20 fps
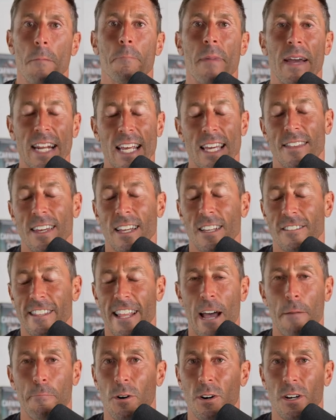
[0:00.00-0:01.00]
Many things
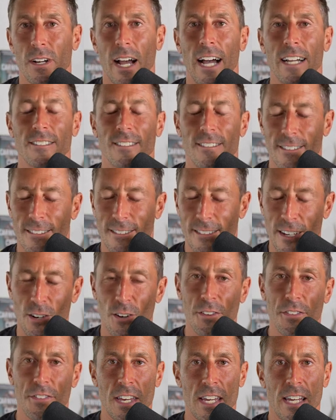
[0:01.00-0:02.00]
in that book I
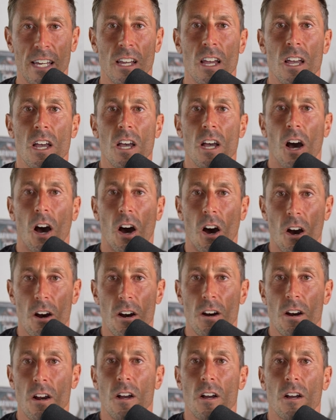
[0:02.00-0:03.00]
still think
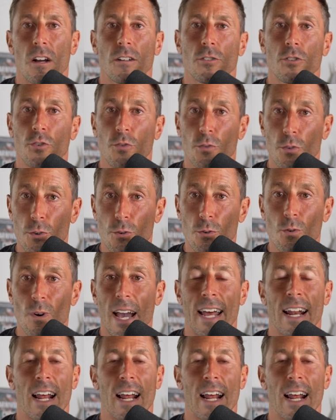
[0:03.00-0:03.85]
are true.